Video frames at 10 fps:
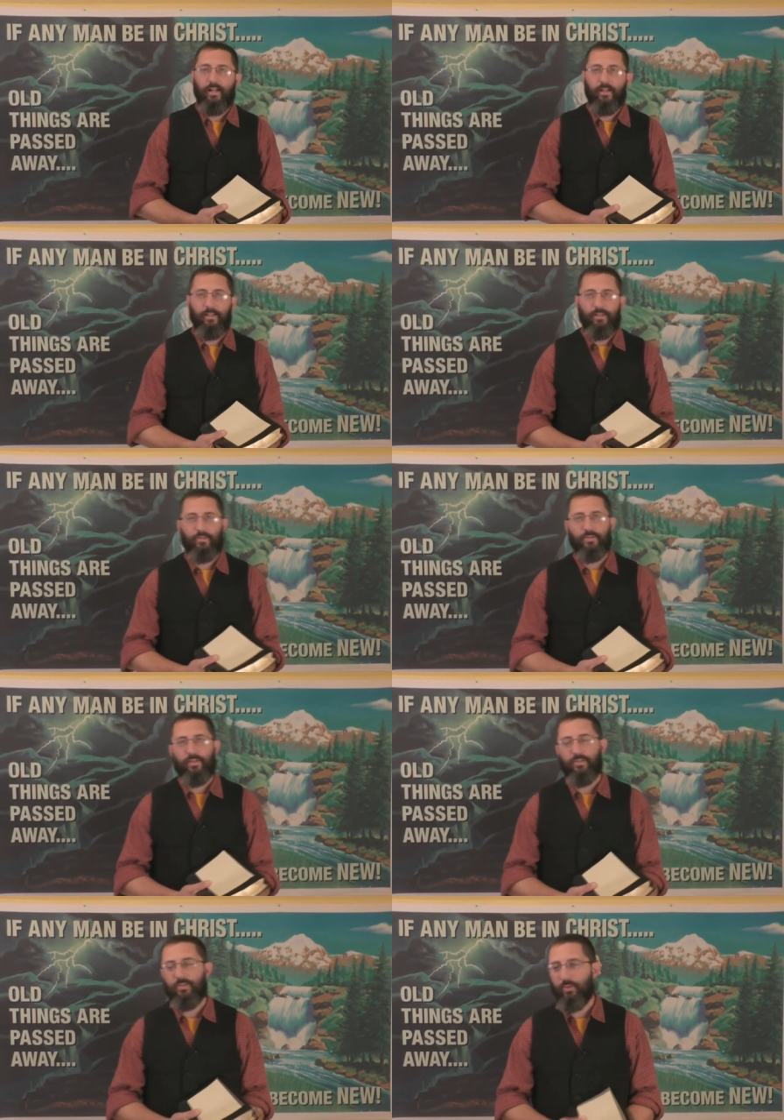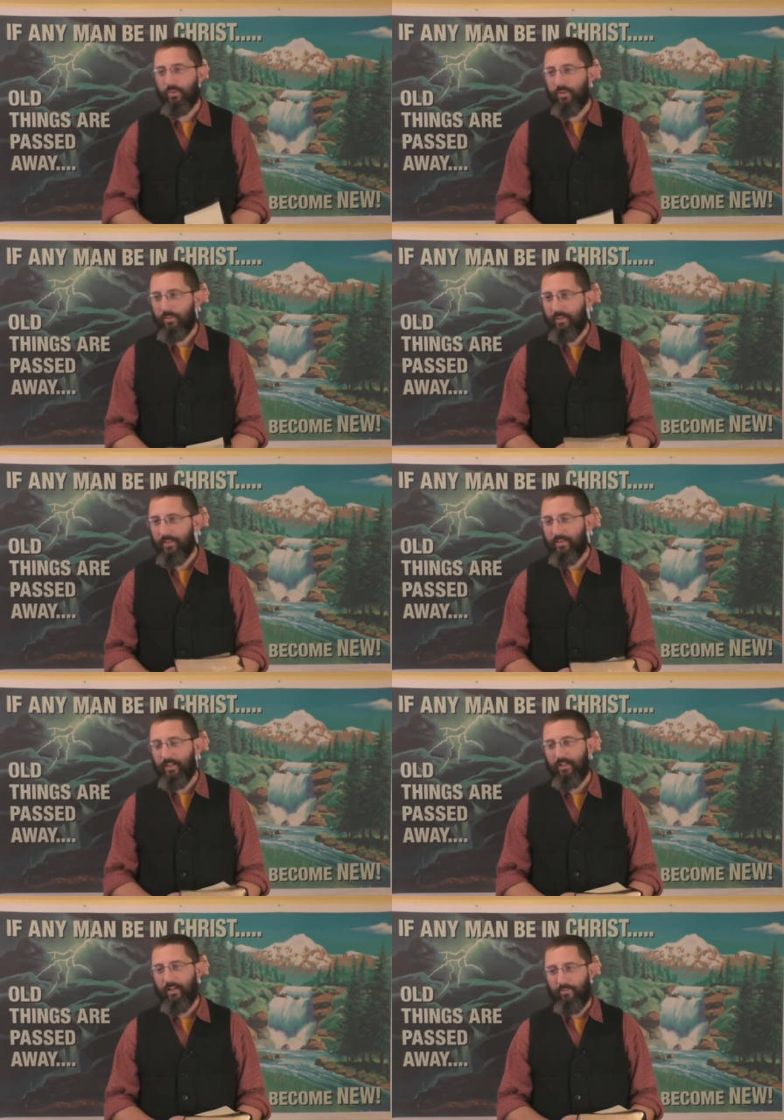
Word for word: uh, the interesting story about that,